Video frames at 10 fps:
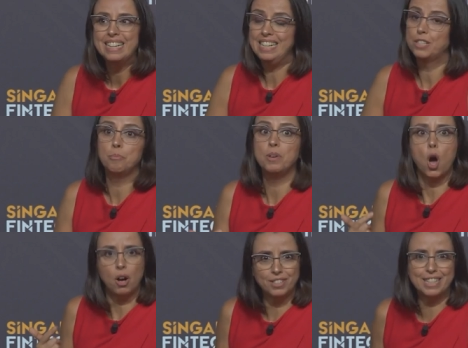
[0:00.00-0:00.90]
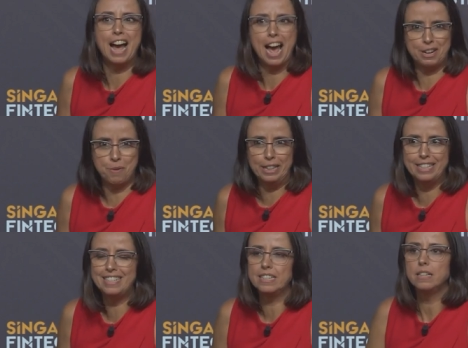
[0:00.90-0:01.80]
It needs to be obviously high
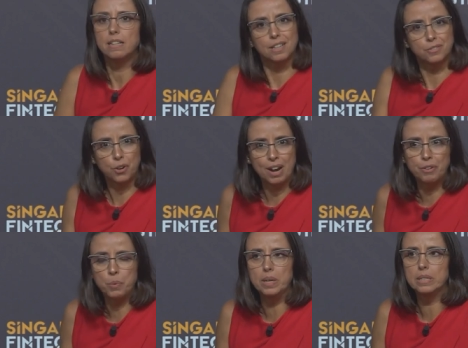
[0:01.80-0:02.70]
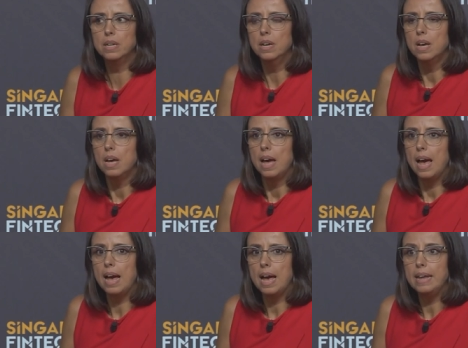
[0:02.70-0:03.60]
quality, like for everyone.
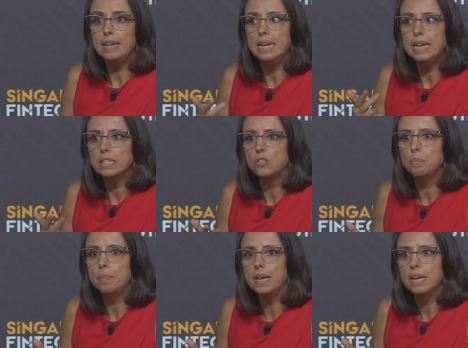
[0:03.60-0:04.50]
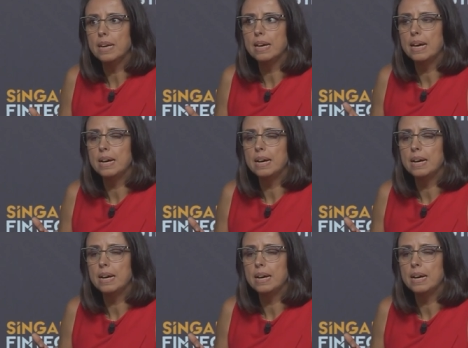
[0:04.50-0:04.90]
And it needs to be